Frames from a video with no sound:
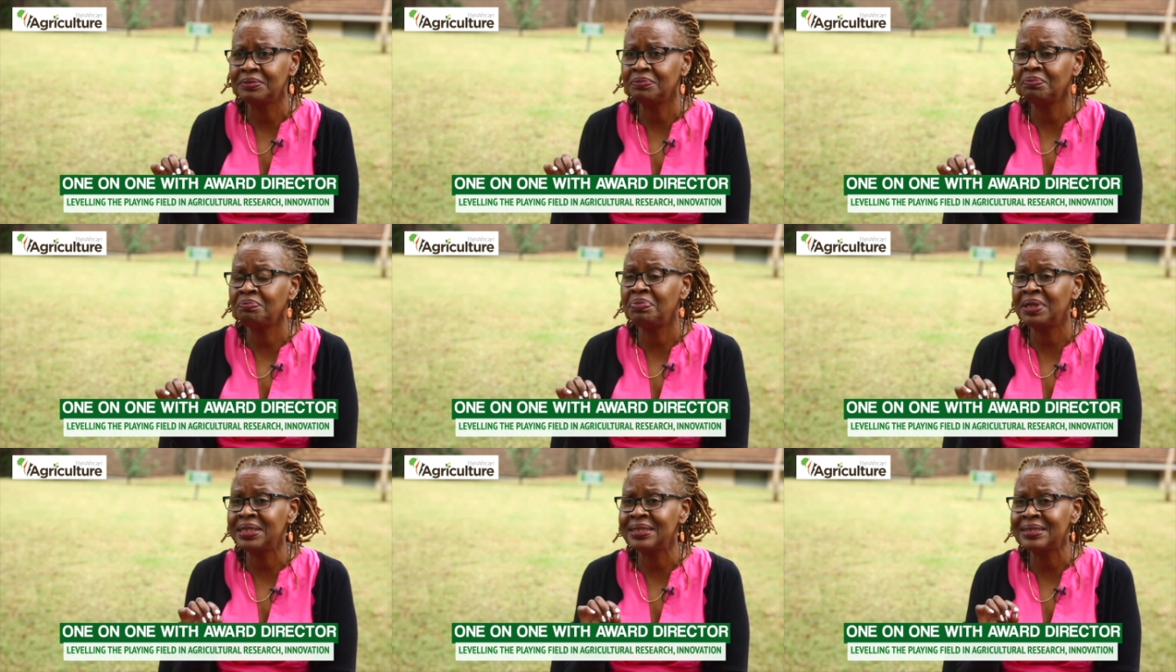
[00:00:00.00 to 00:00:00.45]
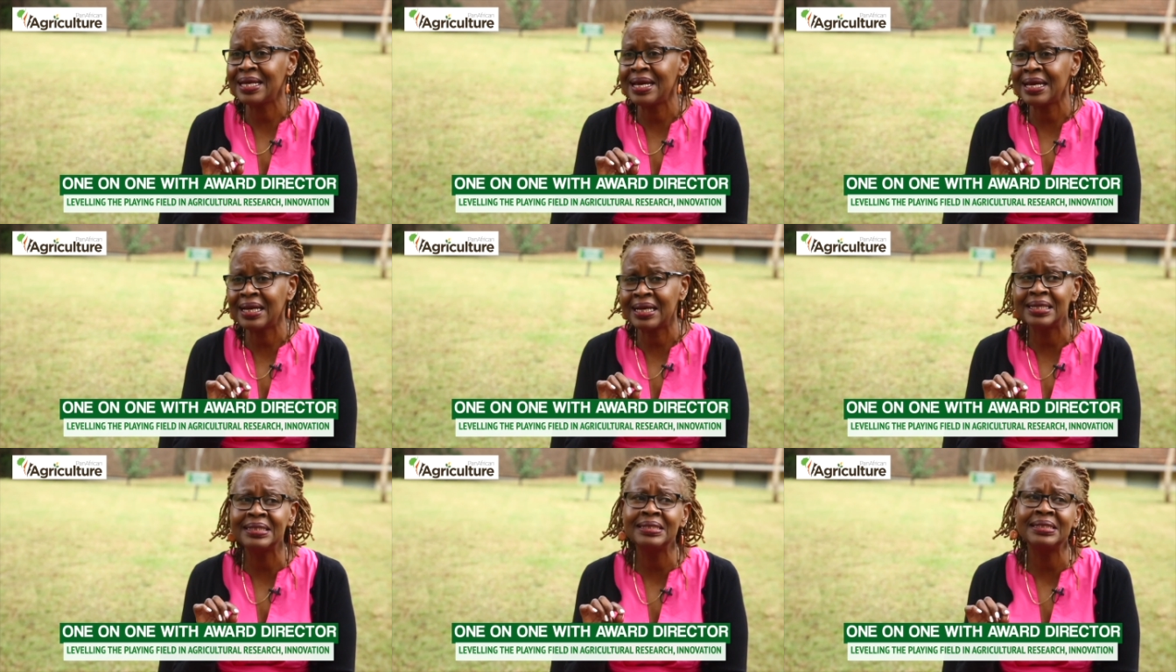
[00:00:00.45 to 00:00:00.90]
but I
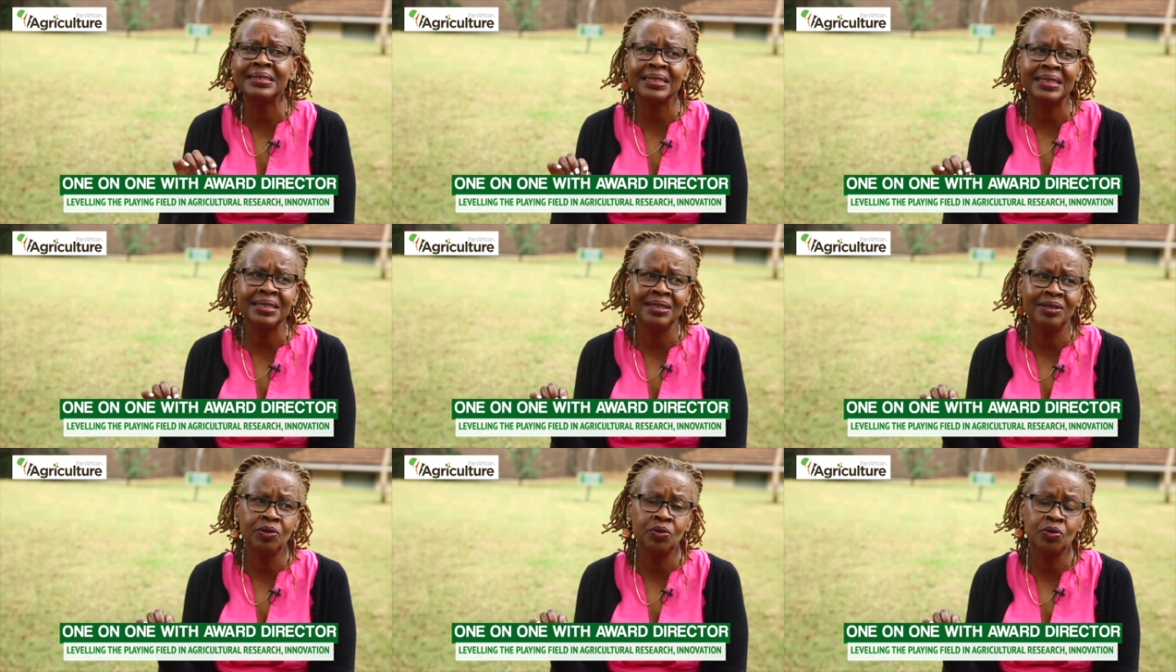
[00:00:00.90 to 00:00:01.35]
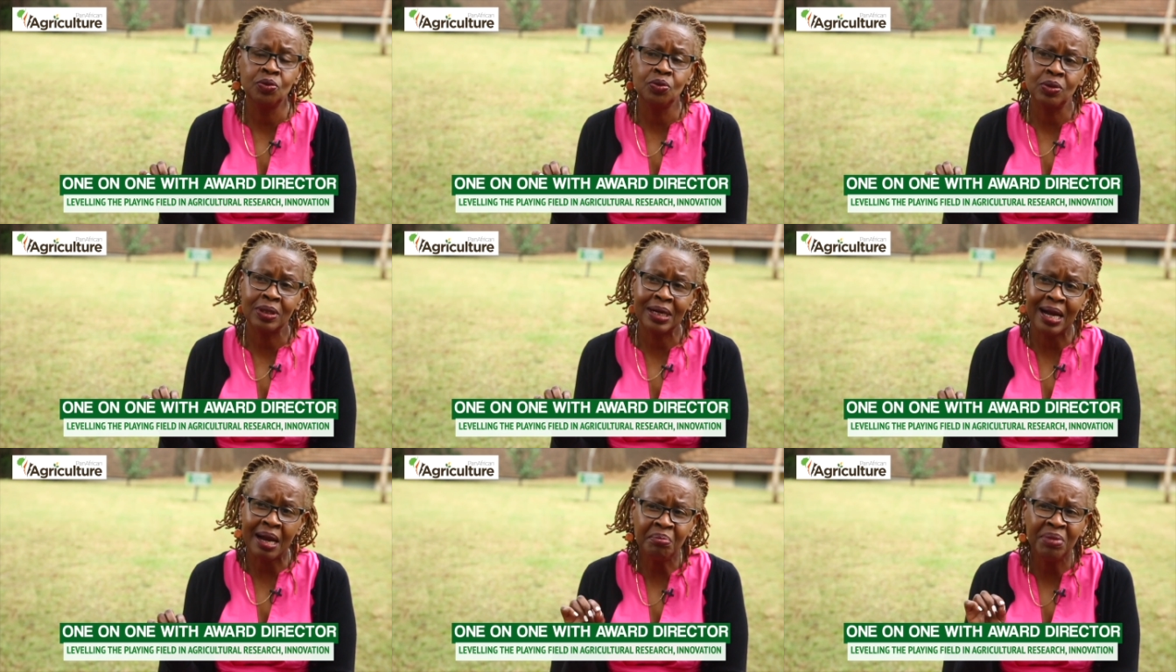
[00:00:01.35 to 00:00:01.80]
can tell you,
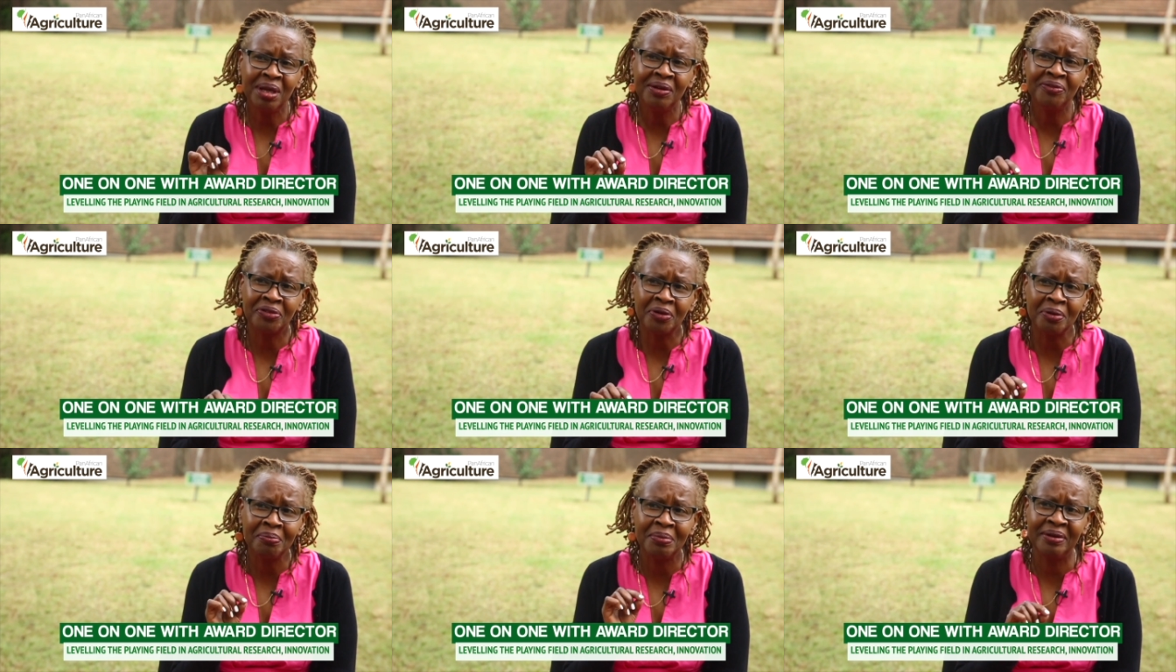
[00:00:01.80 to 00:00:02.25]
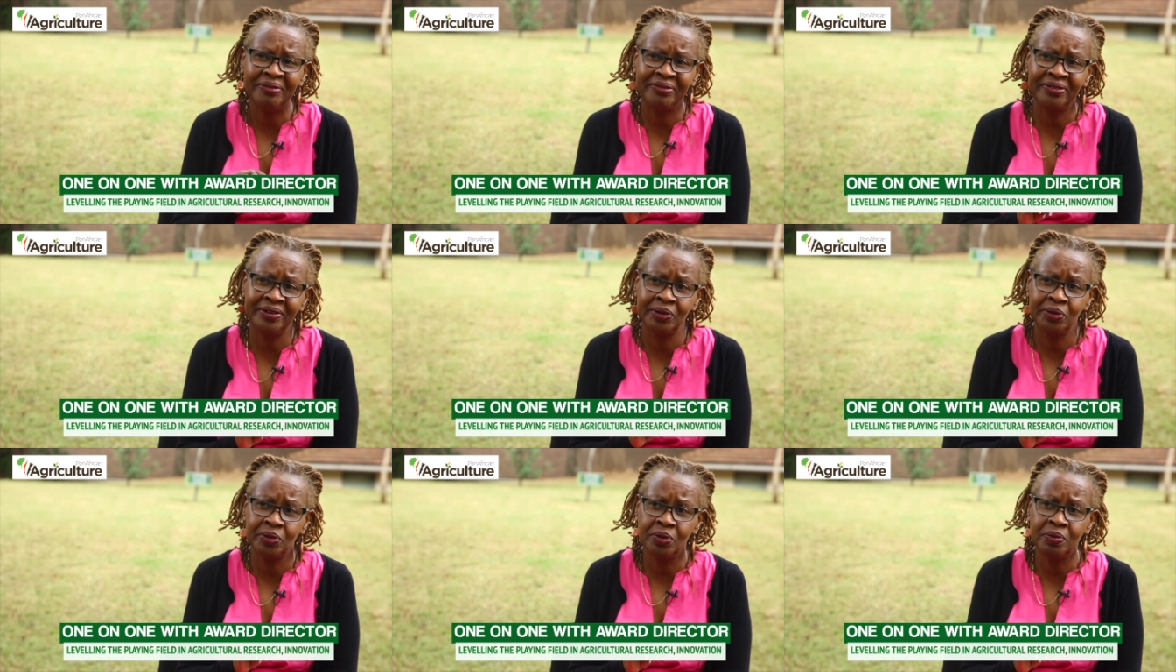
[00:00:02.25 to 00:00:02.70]
coming from
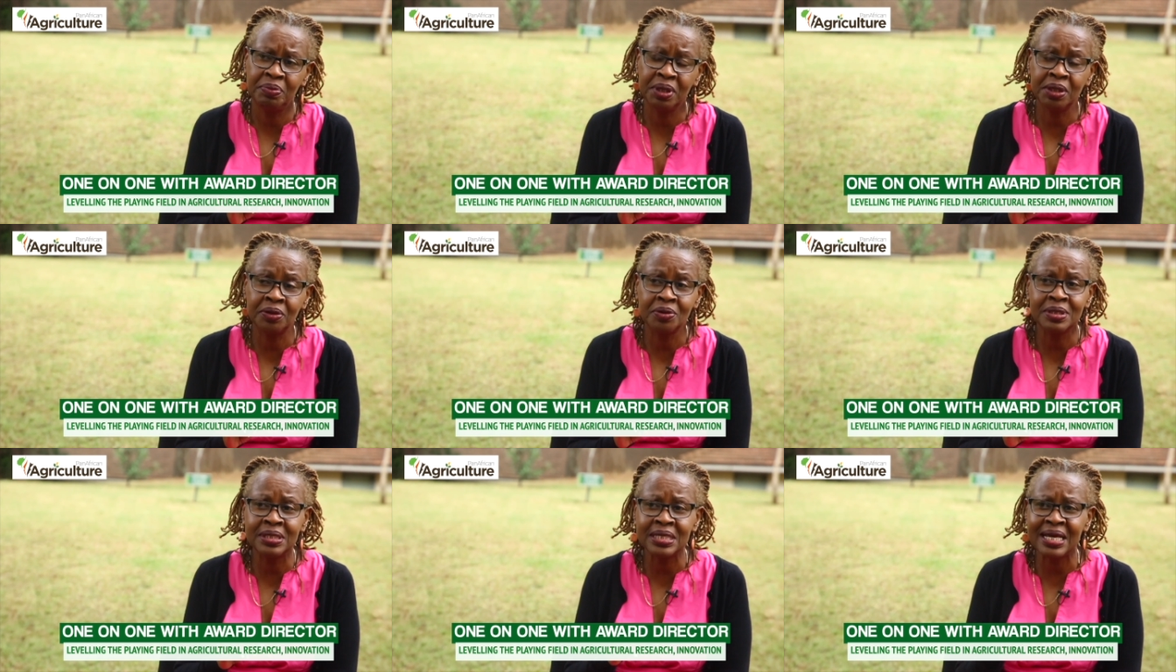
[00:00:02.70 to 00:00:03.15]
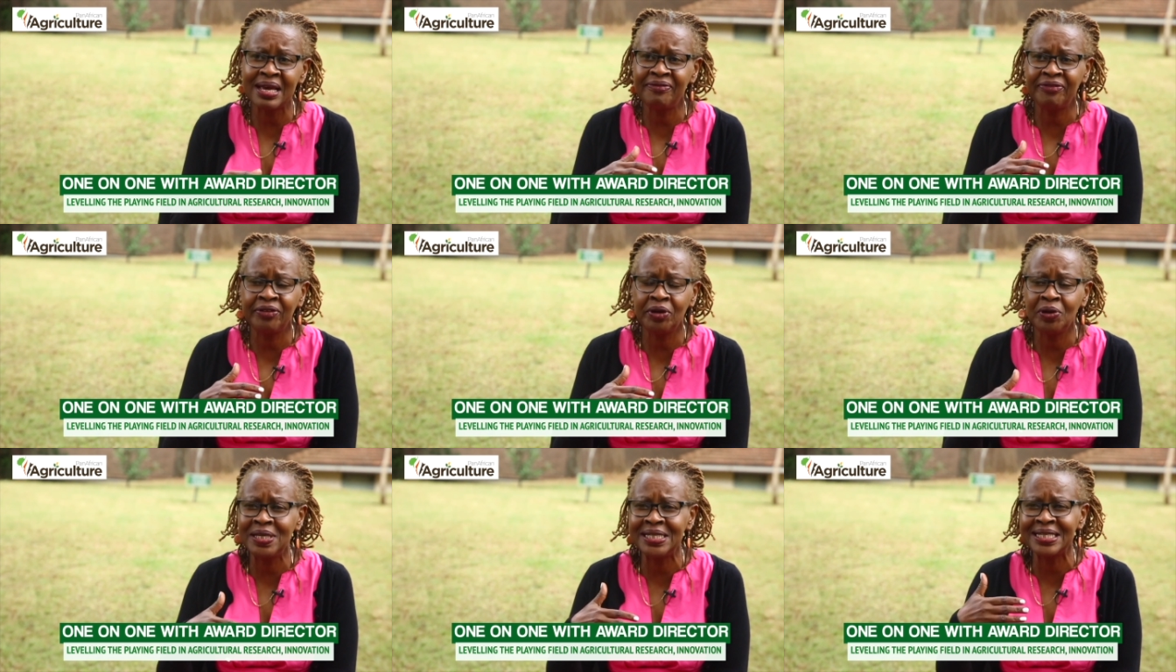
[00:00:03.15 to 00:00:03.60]
FAO, because
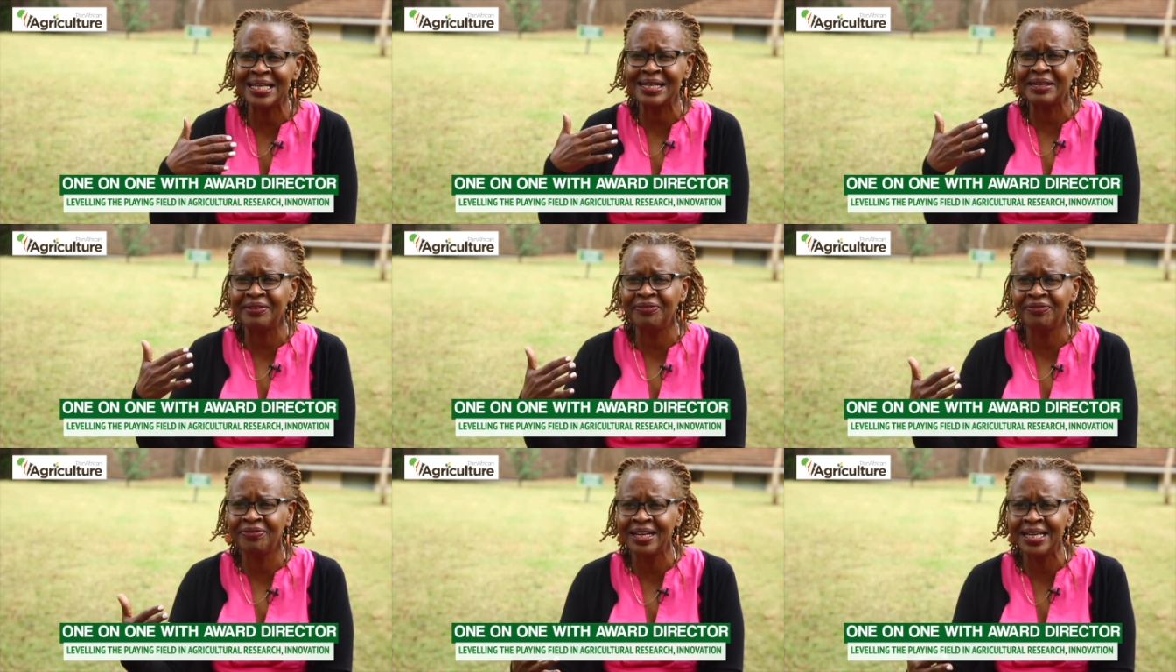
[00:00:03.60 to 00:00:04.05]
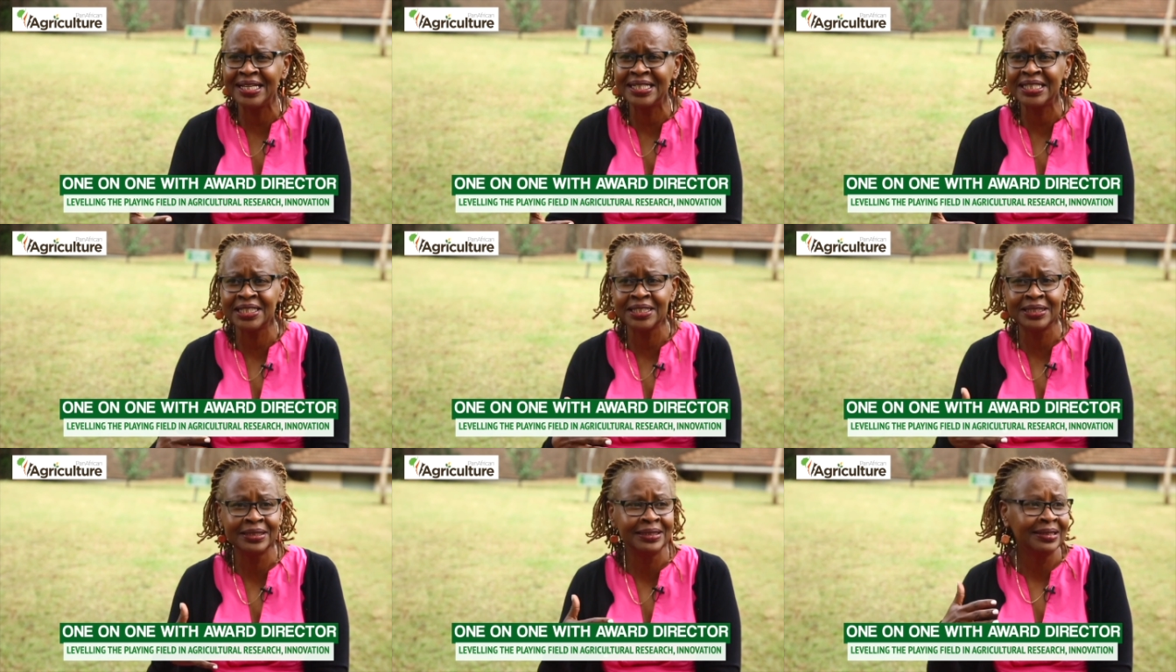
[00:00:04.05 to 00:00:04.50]
FAO is a
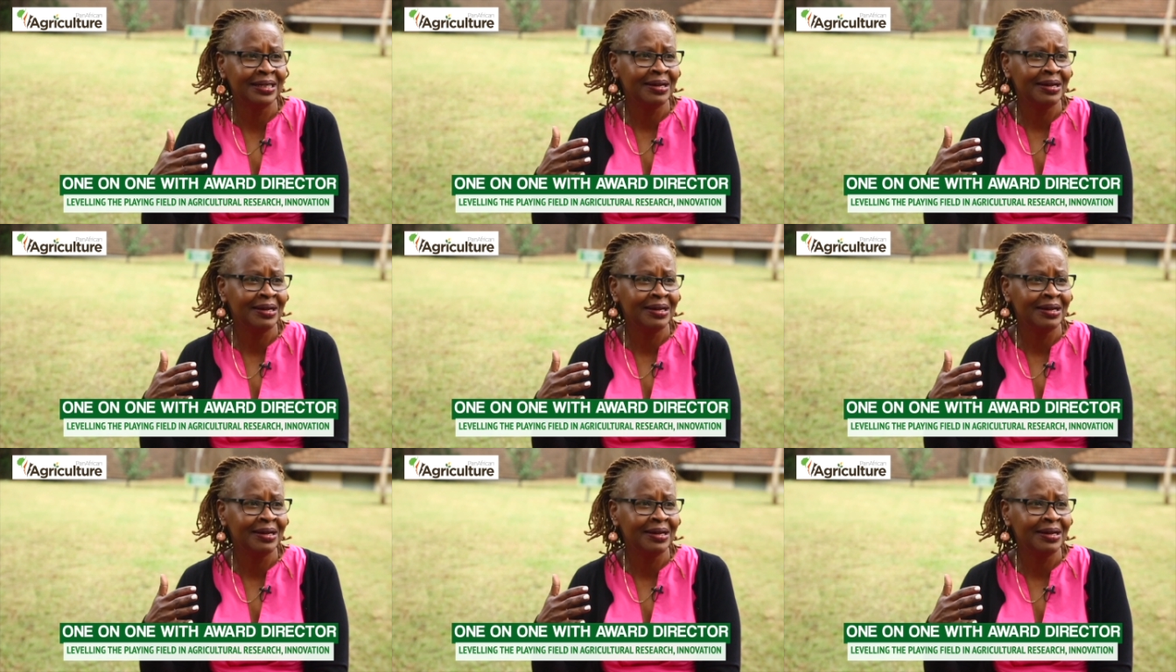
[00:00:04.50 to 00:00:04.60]
reflection